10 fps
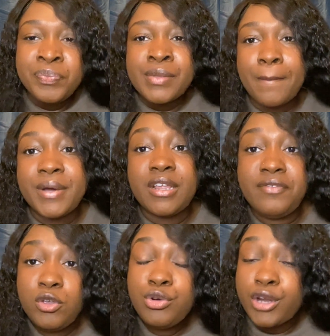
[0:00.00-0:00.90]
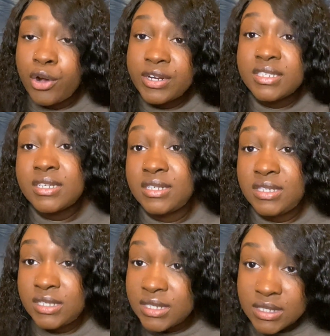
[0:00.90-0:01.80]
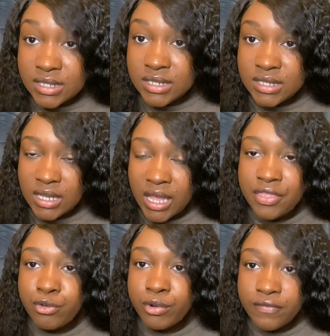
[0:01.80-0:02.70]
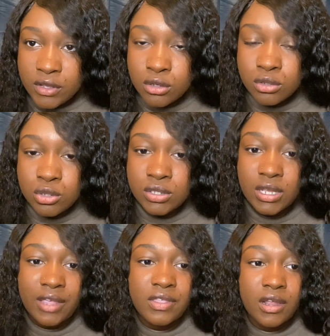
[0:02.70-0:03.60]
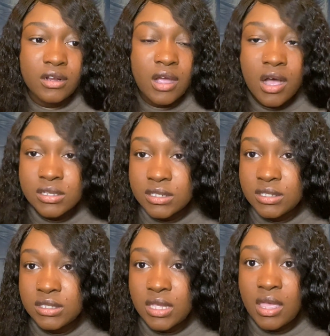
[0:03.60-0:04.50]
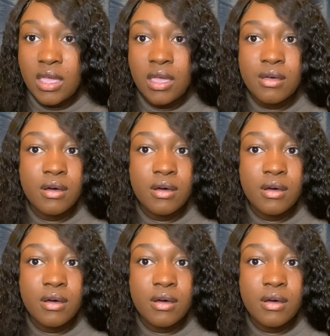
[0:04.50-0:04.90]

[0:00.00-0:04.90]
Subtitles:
But if you notice consistencies in the reviews, like they're constantly saying,